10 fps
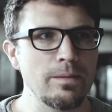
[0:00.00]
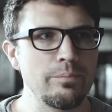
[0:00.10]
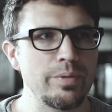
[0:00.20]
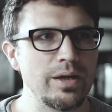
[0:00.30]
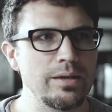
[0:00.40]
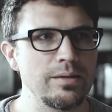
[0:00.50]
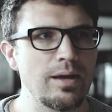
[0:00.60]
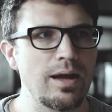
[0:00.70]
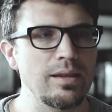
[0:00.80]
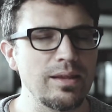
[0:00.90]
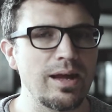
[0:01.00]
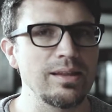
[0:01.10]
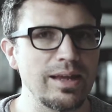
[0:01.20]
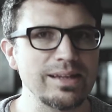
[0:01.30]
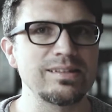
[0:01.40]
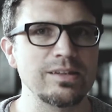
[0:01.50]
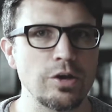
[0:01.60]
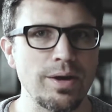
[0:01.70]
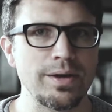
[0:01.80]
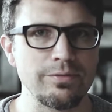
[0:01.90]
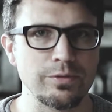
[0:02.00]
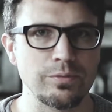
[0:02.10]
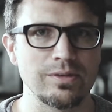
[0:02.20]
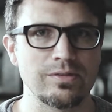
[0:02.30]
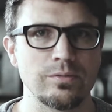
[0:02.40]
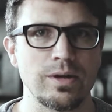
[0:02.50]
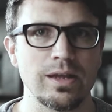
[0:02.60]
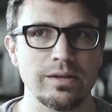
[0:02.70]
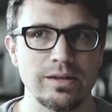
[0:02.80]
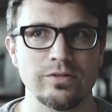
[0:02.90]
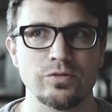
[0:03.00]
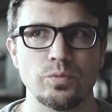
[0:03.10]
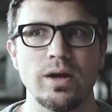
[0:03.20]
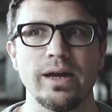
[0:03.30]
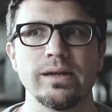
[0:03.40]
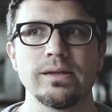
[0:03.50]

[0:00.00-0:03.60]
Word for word: But I, I like to go out every once in a while, and here's why.